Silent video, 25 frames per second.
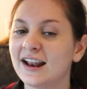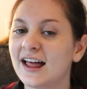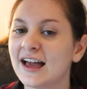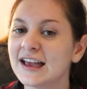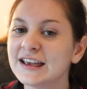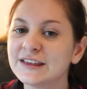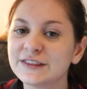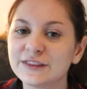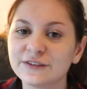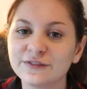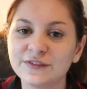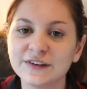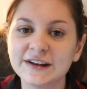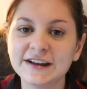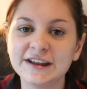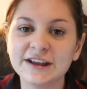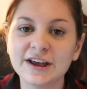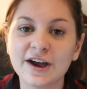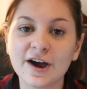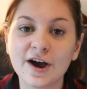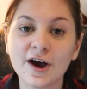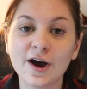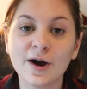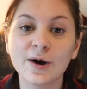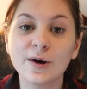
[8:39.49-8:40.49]
like the
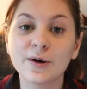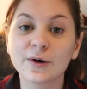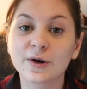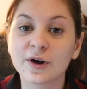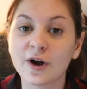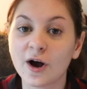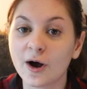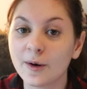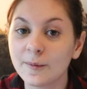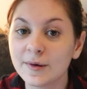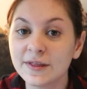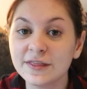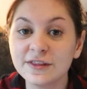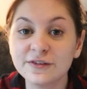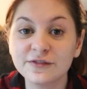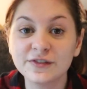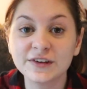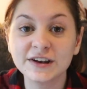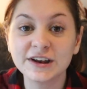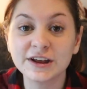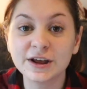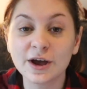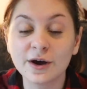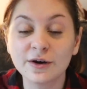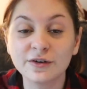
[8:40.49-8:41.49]
video, comment the
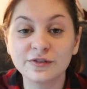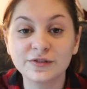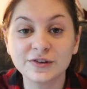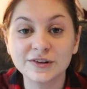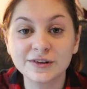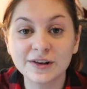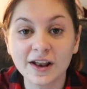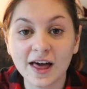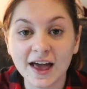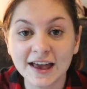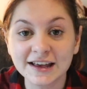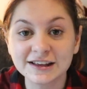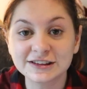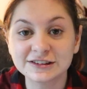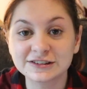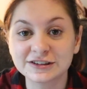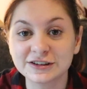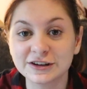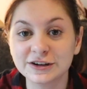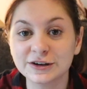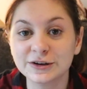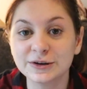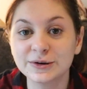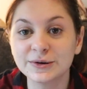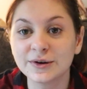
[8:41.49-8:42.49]
video if you'd like
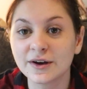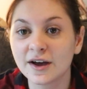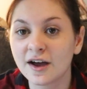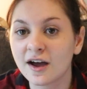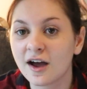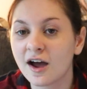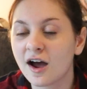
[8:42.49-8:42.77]
to.